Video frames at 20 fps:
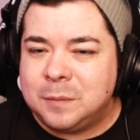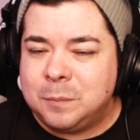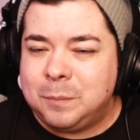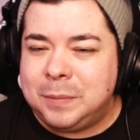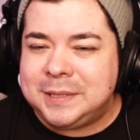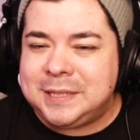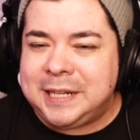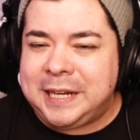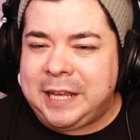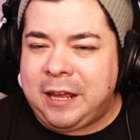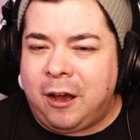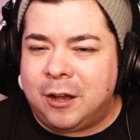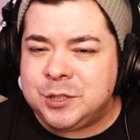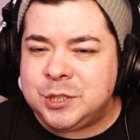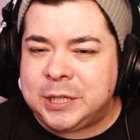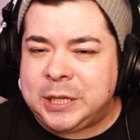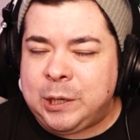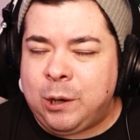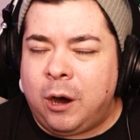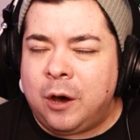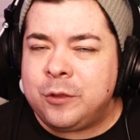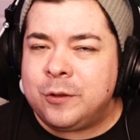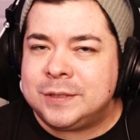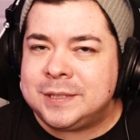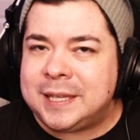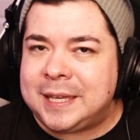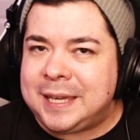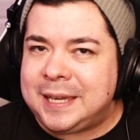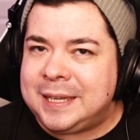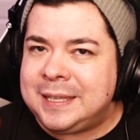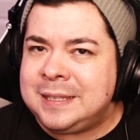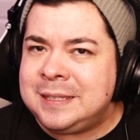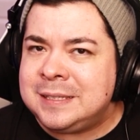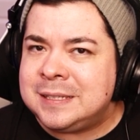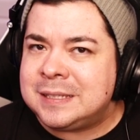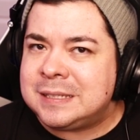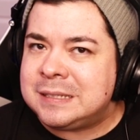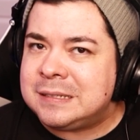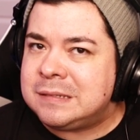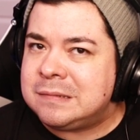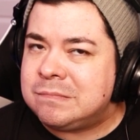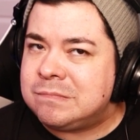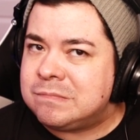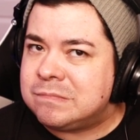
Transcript: But did he also kill all those kids?